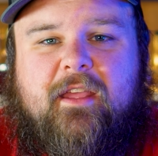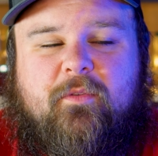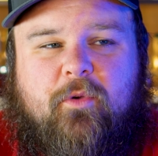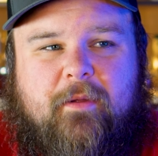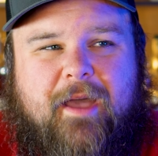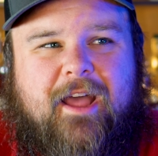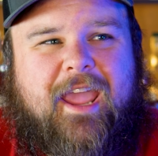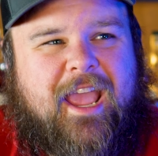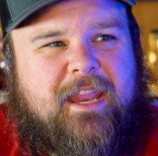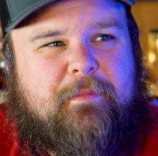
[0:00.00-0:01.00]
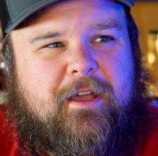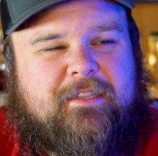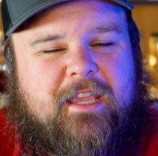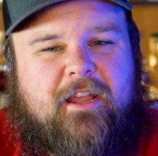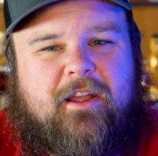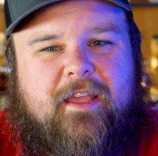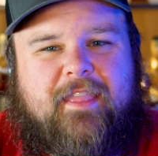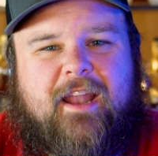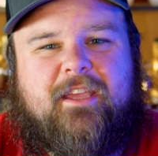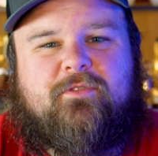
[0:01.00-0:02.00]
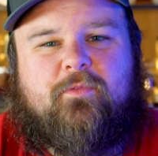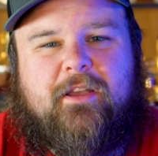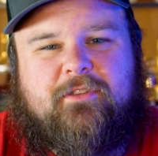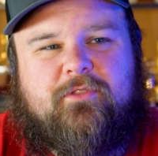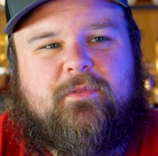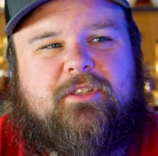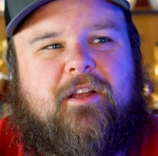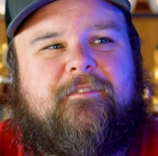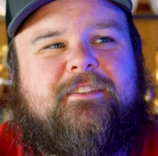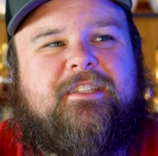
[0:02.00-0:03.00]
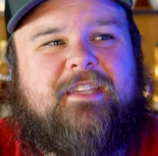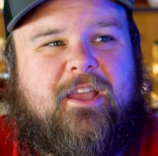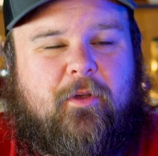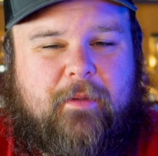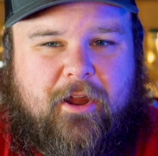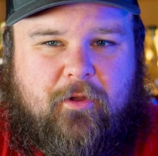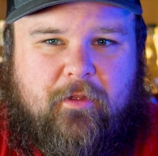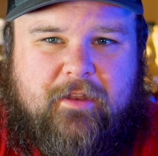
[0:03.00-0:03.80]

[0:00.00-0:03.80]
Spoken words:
we're about $80 here, and that is Russell's Reserve Single Barrel.